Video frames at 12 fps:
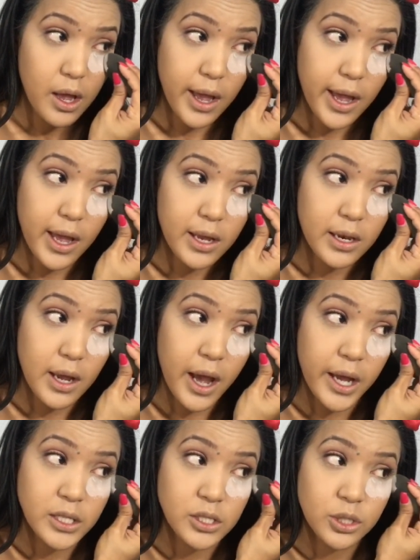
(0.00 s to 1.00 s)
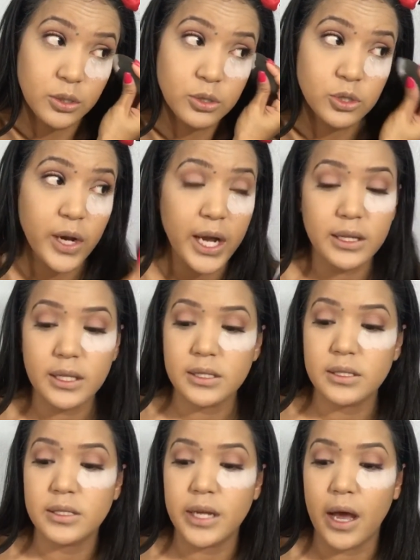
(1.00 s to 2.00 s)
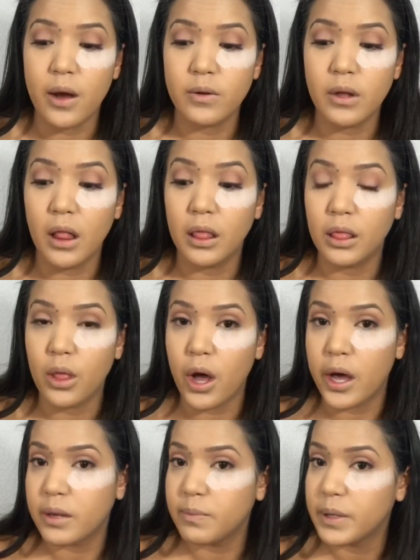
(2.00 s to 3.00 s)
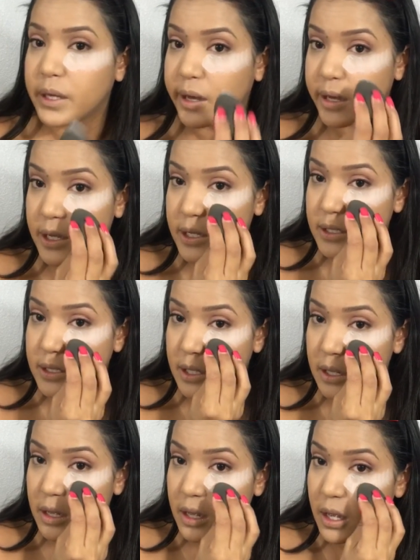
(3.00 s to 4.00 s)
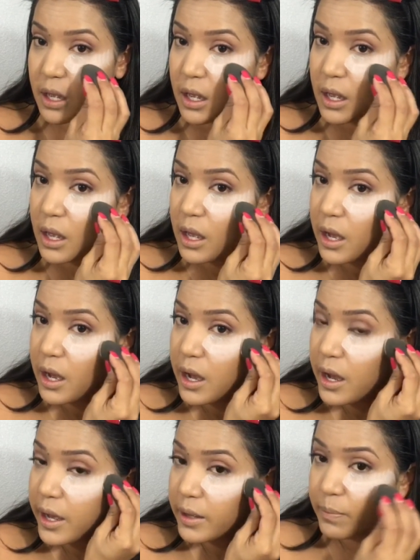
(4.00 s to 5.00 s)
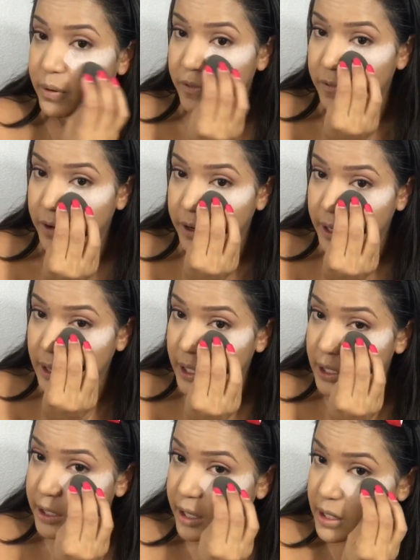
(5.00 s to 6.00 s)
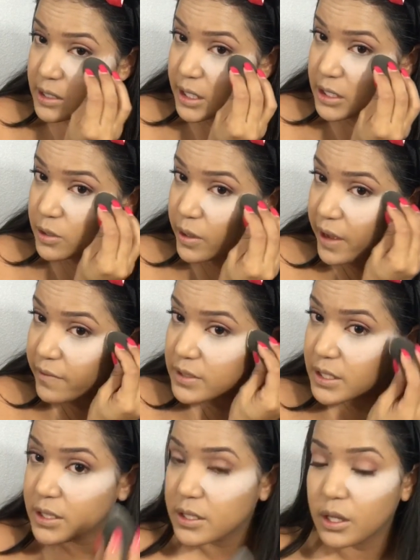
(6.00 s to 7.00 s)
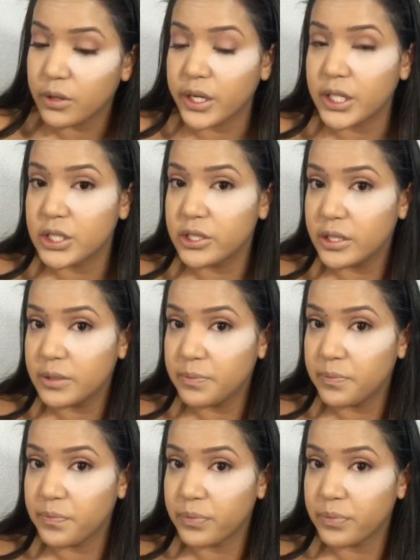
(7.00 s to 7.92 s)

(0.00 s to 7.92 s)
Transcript: And I do drag this down a lot because I prefer it like that because I do have discoloration.